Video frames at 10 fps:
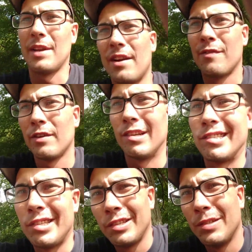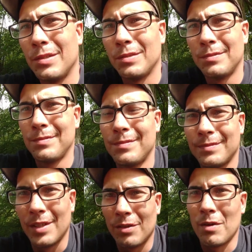and effort to
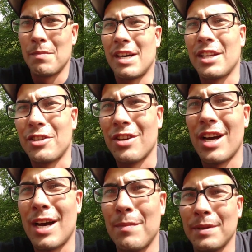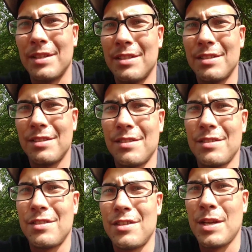go to a body shop. It's
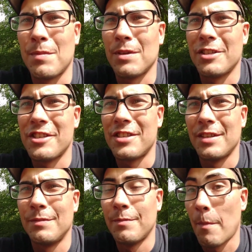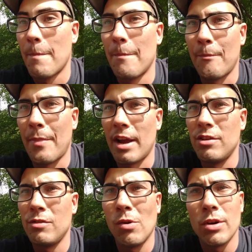cheaper just to buy
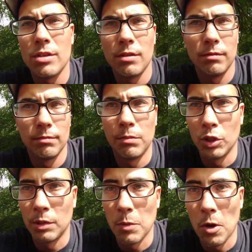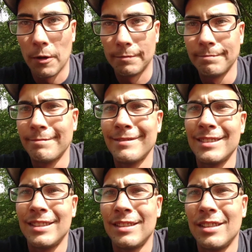new doors and put them on.
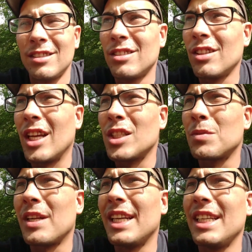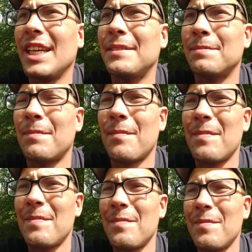So that's what I did.
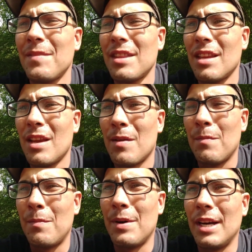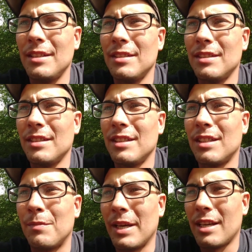But
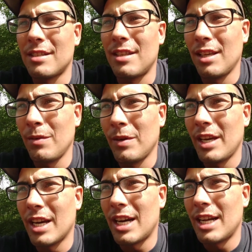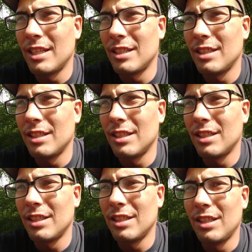the biggest thing we got
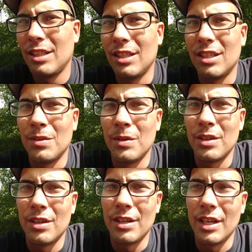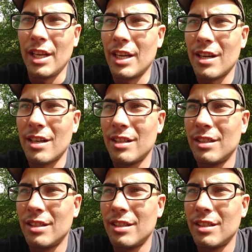going on here